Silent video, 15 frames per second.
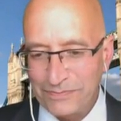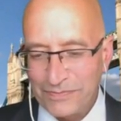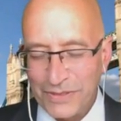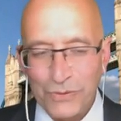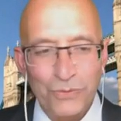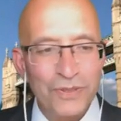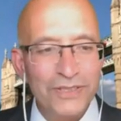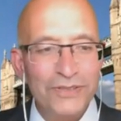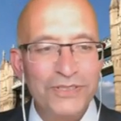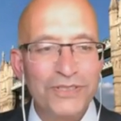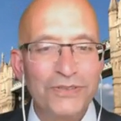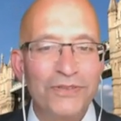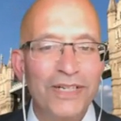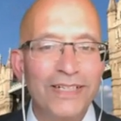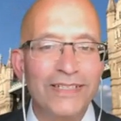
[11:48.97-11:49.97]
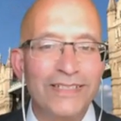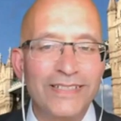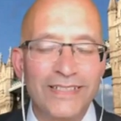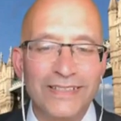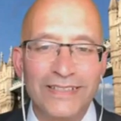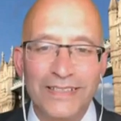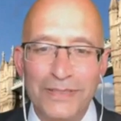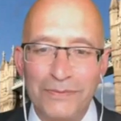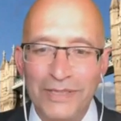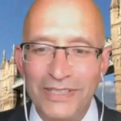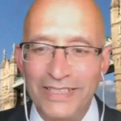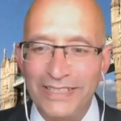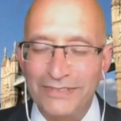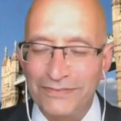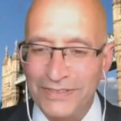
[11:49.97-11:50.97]
Will Durant, an
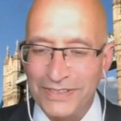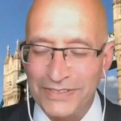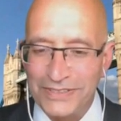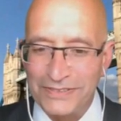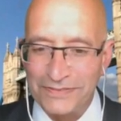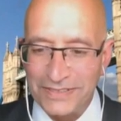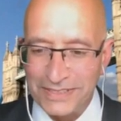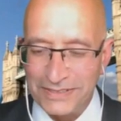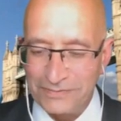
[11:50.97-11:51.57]
American philosopher,